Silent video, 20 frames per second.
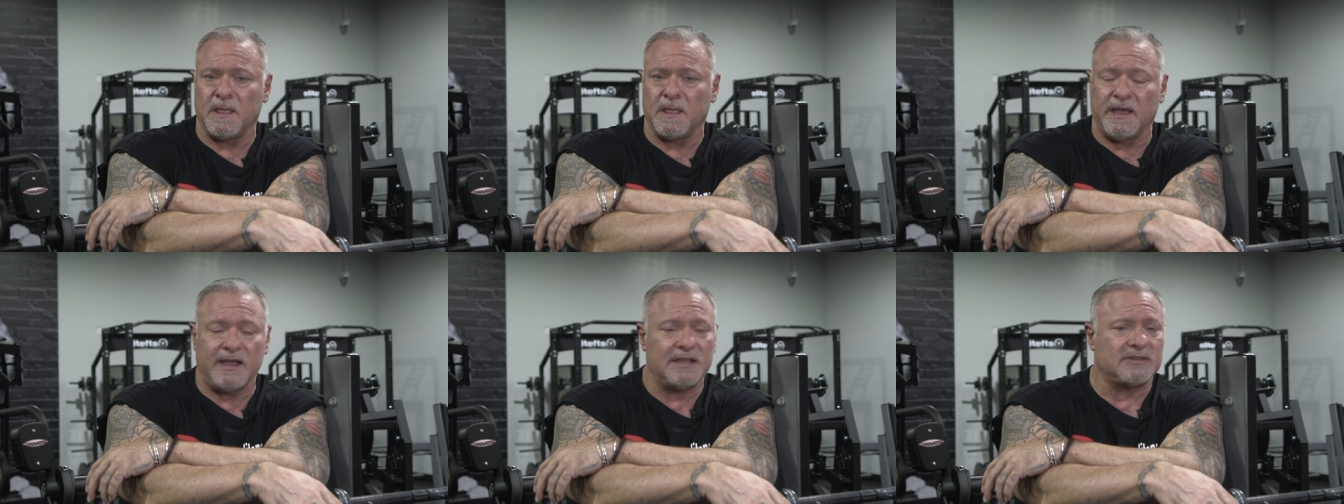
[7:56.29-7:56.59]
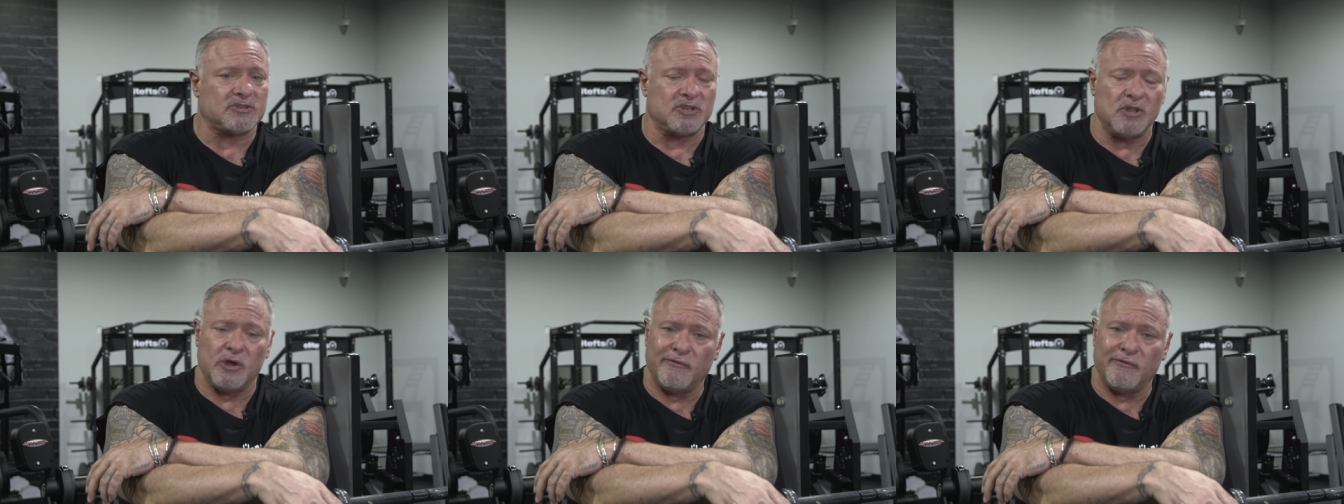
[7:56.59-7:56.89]

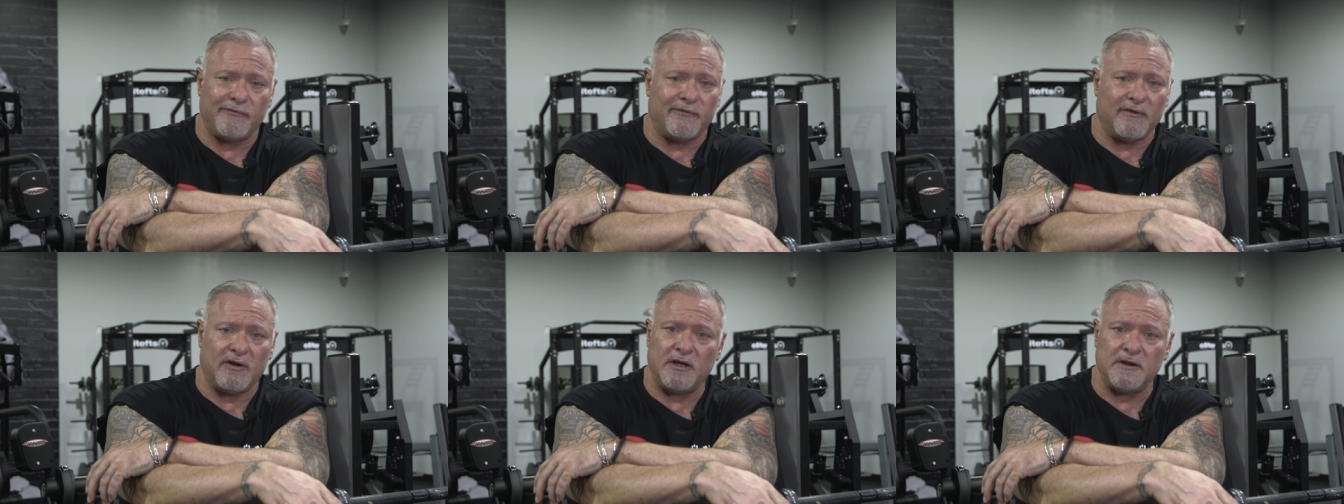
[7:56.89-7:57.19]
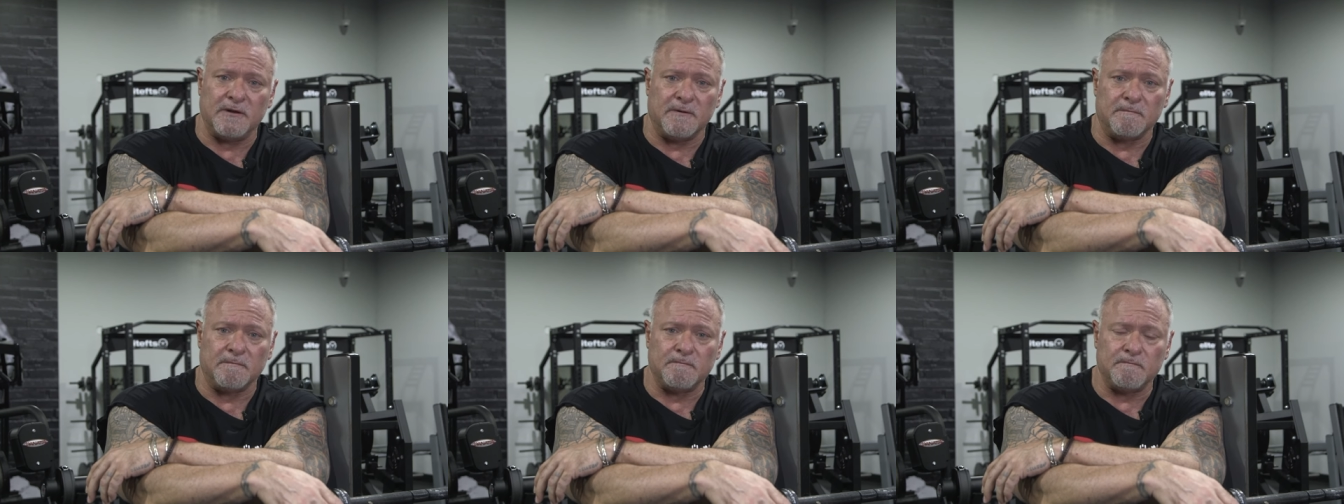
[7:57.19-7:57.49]
It's no
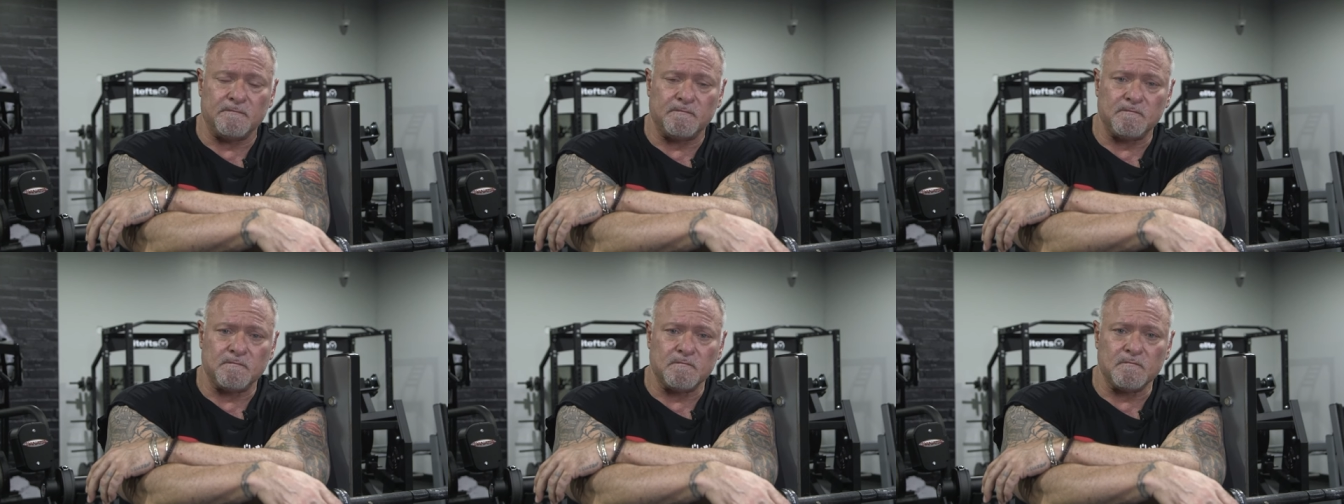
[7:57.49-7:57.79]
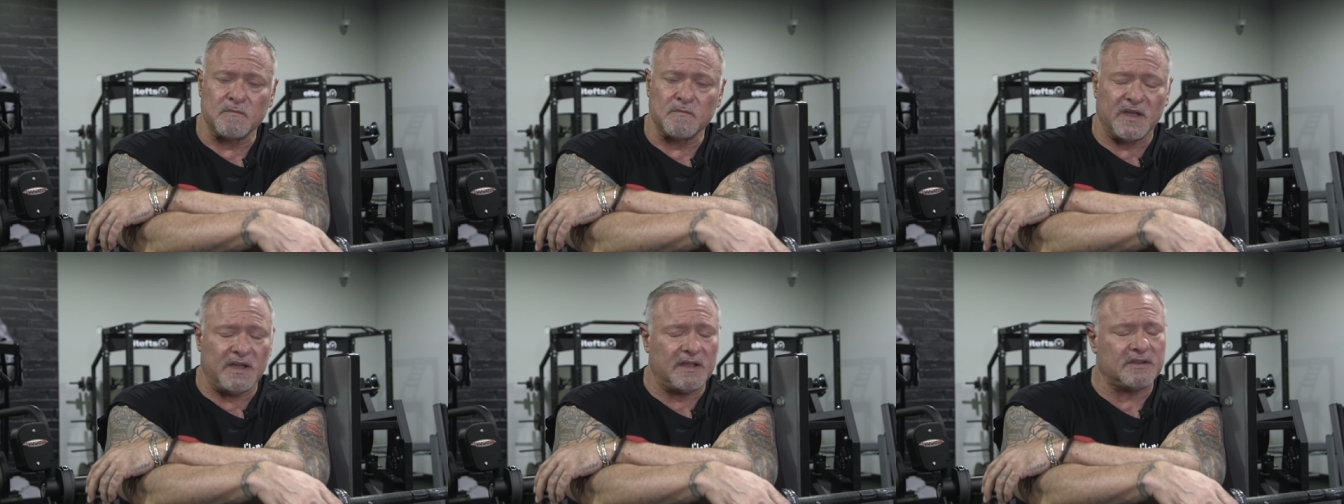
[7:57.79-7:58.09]
fun.
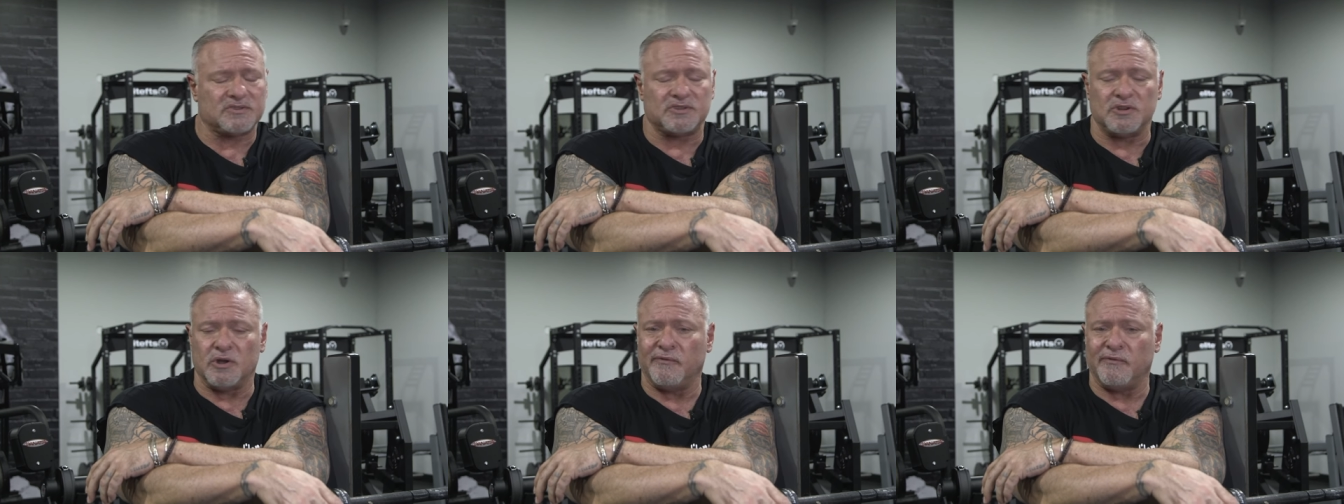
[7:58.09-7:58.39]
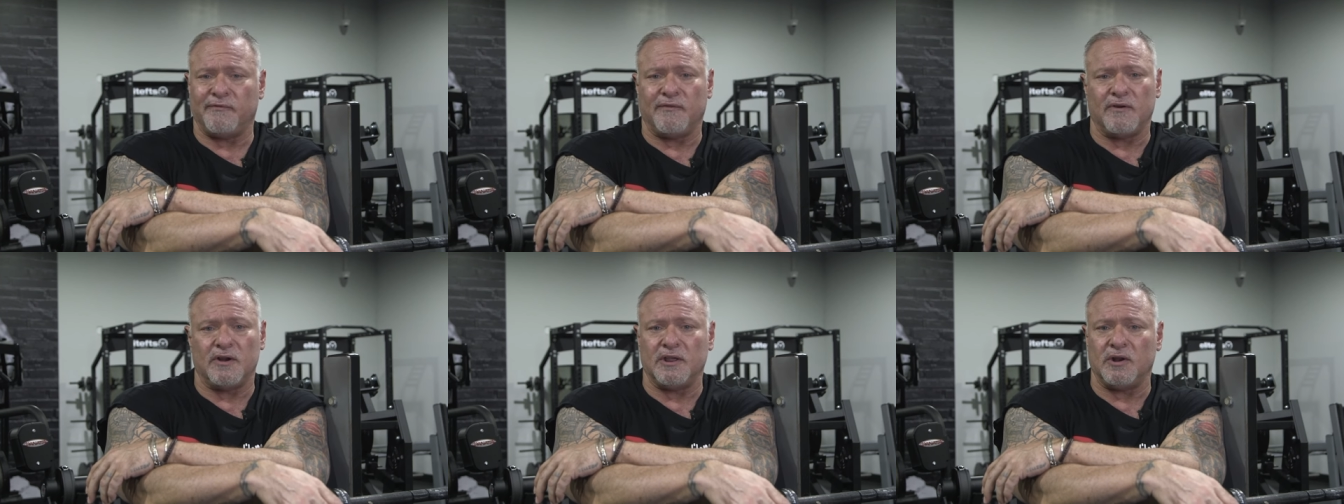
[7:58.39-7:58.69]
It's no
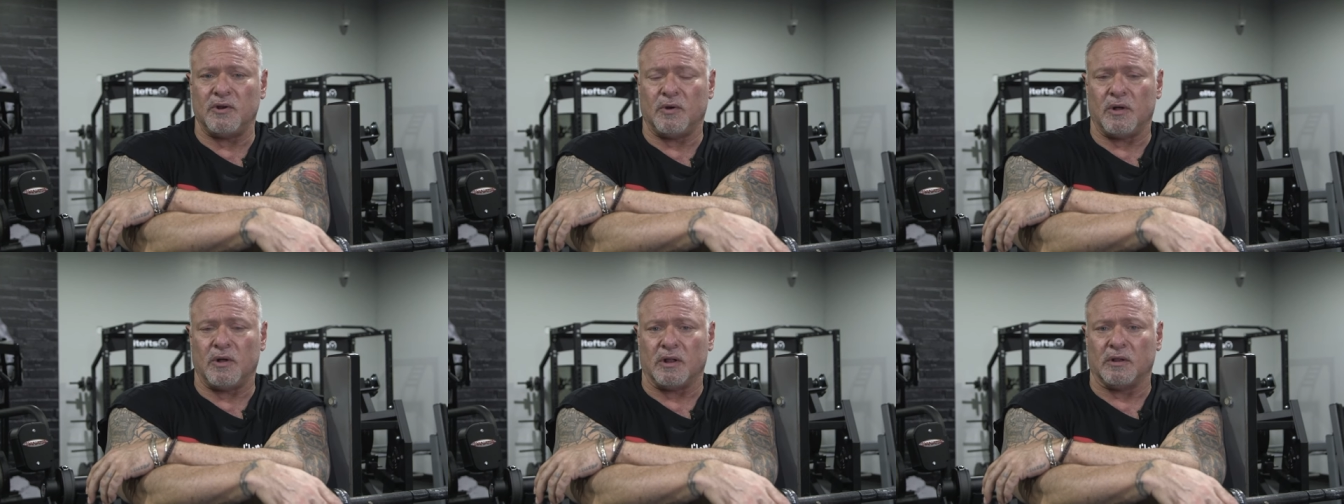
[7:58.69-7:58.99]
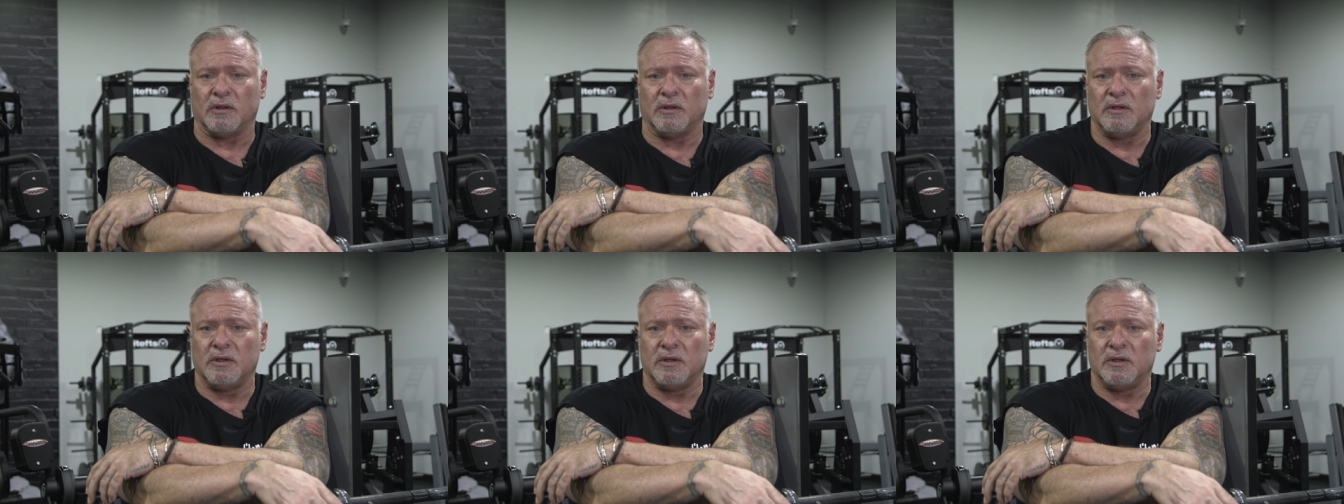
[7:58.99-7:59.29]
fun at
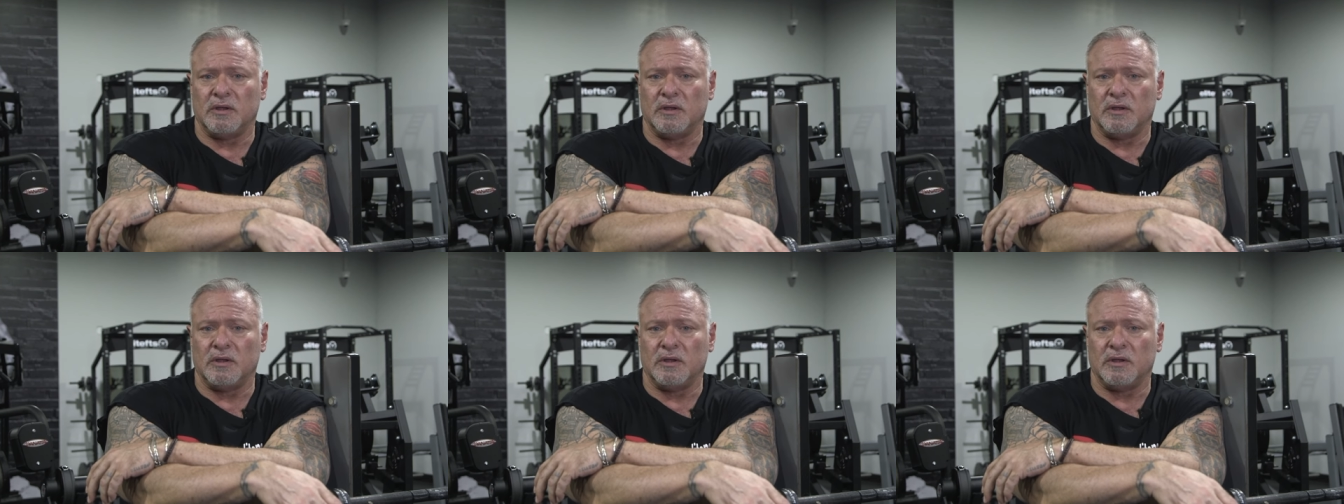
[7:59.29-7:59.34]
all.